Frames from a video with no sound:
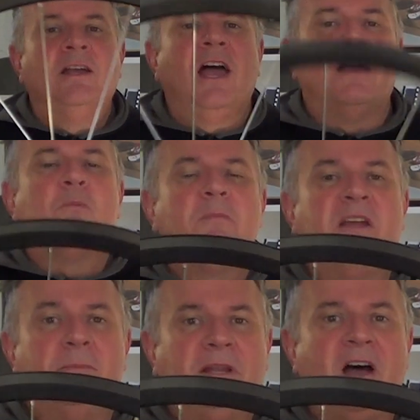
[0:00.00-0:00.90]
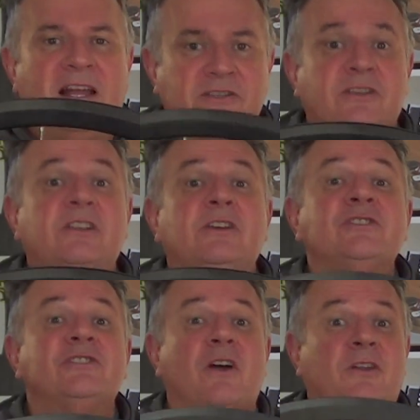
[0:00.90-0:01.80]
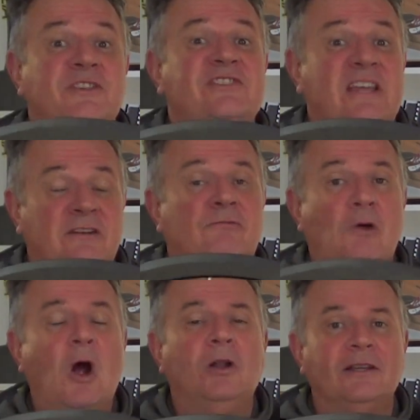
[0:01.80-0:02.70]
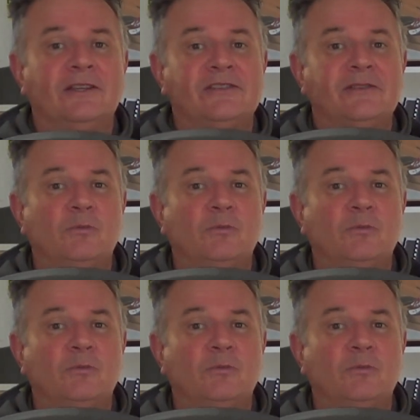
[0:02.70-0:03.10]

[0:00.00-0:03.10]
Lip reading: and when we apply it to the use on a set of rollers,